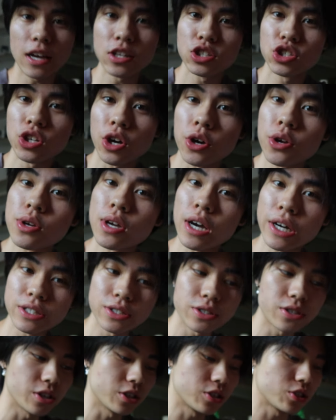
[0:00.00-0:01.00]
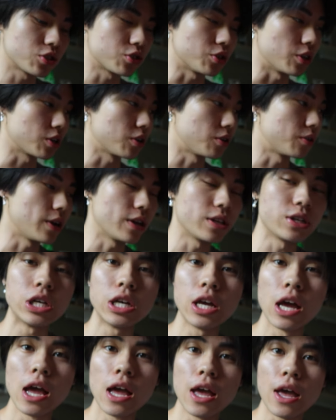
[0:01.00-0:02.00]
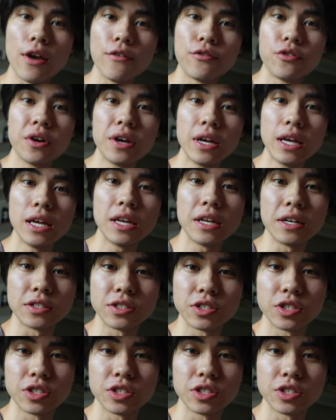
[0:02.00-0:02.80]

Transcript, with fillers: I show you guys this trick already? If you're eating